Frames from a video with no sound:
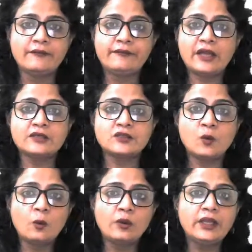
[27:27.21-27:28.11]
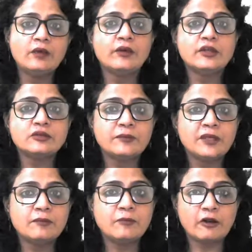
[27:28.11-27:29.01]
That is only going to
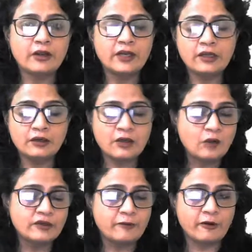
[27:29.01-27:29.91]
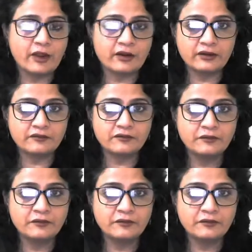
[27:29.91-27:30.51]
be counterproductive,